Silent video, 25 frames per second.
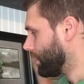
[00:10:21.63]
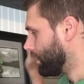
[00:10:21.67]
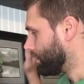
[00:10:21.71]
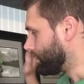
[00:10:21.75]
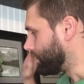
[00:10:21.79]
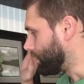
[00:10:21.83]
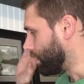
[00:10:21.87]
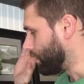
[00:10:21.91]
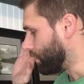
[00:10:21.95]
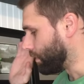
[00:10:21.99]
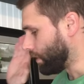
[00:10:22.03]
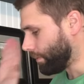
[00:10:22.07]

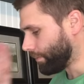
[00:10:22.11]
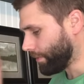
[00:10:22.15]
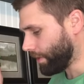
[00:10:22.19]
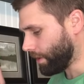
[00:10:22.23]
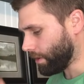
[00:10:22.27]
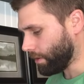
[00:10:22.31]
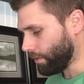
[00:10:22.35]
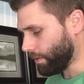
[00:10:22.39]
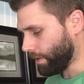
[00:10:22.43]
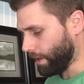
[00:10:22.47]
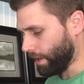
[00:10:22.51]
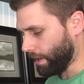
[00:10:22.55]
So I'm
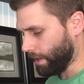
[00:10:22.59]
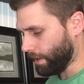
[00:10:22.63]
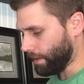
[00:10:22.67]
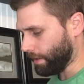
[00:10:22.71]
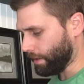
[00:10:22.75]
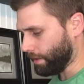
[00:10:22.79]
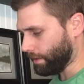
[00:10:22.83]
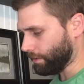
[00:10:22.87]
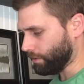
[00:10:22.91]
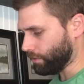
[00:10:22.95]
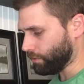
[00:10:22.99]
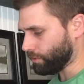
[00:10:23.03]
gonna go ahead
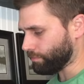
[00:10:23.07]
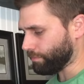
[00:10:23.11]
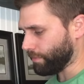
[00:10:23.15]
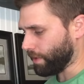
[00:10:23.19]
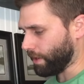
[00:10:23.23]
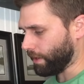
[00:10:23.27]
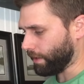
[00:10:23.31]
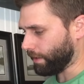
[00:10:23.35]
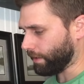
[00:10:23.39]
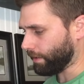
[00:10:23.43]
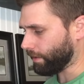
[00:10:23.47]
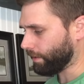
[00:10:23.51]
and use
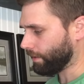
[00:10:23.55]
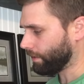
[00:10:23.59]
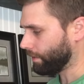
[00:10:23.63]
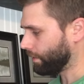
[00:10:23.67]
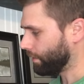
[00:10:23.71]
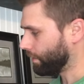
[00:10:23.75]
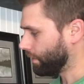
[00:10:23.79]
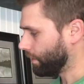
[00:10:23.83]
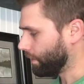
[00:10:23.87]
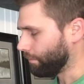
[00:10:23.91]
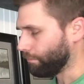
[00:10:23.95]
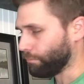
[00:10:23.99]
my
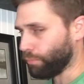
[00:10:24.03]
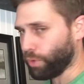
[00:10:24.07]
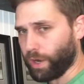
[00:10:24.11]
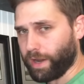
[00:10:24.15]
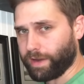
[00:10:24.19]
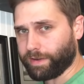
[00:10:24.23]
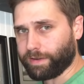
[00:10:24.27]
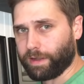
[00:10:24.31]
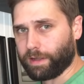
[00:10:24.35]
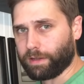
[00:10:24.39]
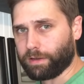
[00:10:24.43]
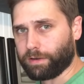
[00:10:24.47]

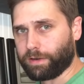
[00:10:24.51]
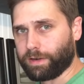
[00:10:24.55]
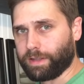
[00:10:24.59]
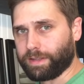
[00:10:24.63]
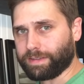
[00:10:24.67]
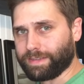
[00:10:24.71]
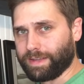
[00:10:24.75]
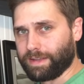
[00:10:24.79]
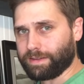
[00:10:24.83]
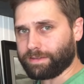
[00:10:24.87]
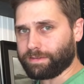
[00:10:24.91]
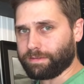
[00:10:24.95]
brad nailer and
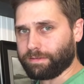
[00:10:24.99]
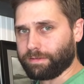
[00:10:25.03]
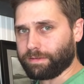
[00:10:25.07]
attach